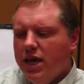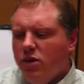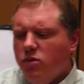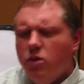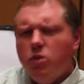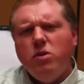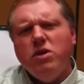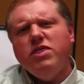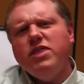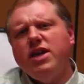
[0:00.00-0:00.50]

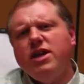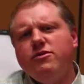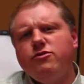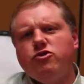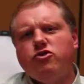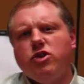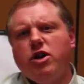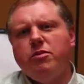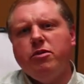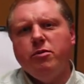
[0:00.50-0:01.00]
When we think of
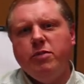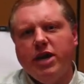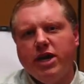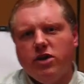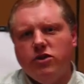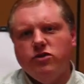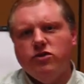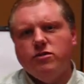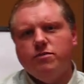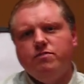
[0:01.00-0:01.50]

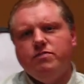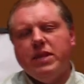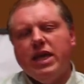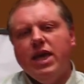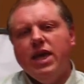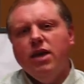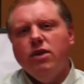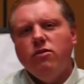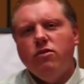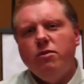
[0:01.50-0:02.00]
troublemakers,
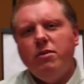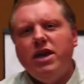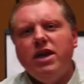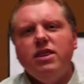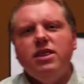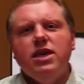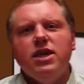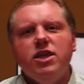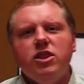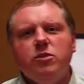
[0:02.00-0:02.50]
we
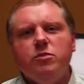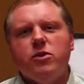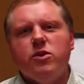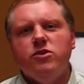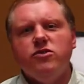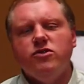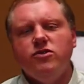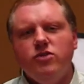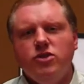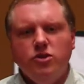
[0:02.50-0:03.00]
might think of the
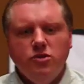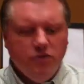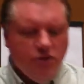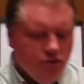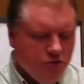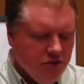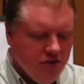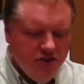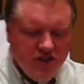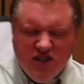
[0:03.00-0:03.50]
person who
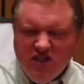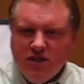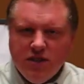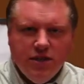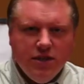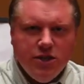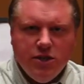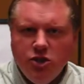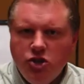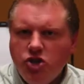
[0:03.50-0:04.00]
is
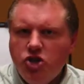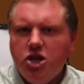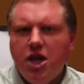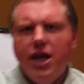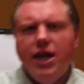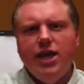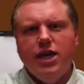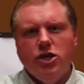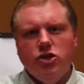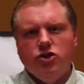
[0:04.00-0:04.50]
resistant to
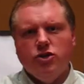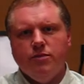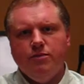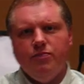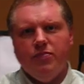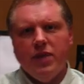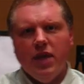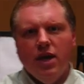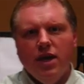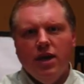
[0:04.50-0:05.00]
change,
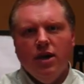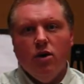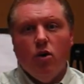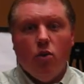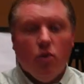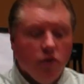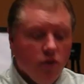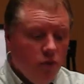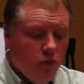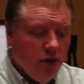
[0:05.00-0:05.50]

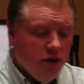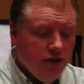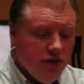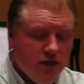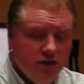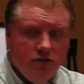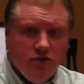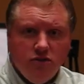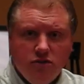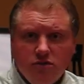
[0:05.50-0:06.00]
or the one
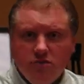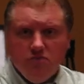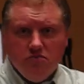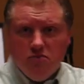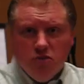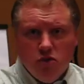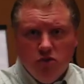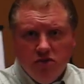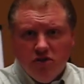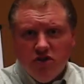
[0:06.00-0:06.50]

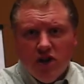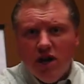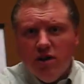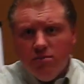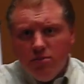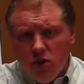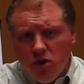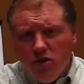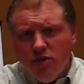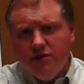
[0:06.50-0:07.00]
who is
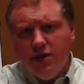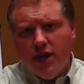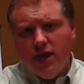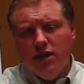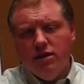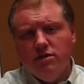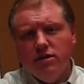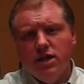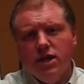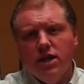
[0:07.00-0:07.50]

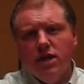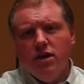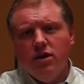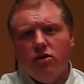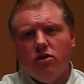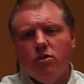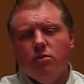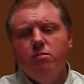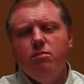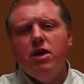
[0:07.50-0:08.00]
unmotivated,
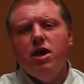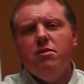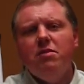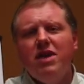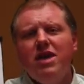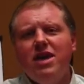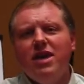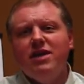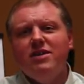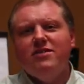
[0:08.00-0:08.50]
or
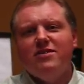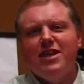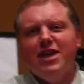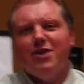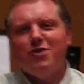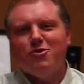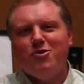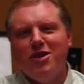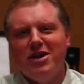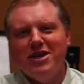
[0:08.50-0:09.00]
maybe it's
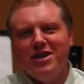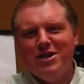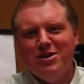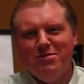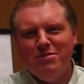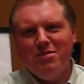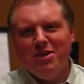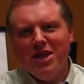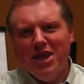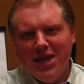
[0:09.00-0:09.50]
that chronic
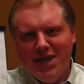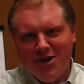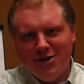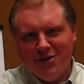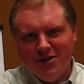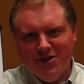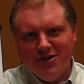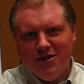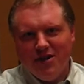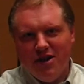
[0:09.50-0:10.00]
complainer
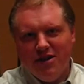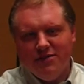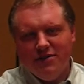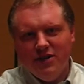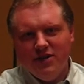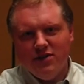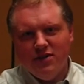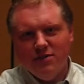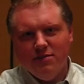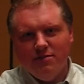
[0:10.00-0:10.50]
in your
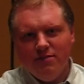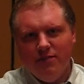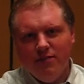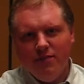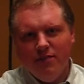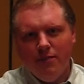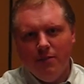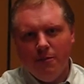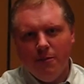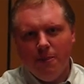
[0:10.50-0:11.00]
office.
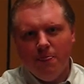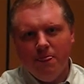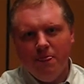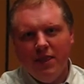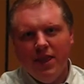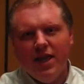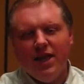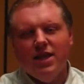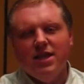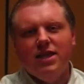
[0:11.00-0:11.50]

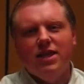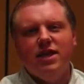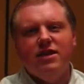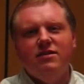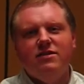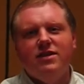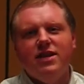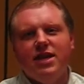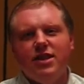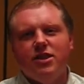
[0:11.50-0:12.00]

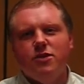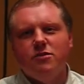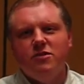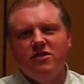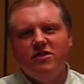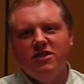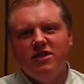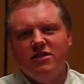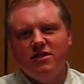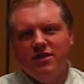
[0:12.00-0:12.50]
Let's take the
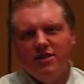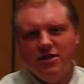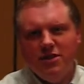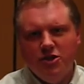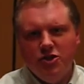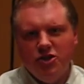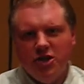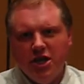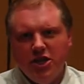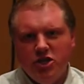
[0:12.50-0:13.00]
resistant to
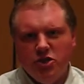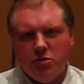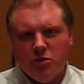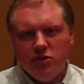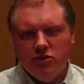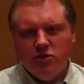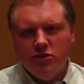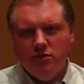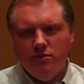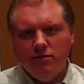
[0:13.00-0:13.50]
change
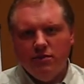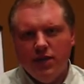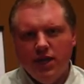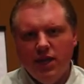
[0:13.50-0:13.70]
person.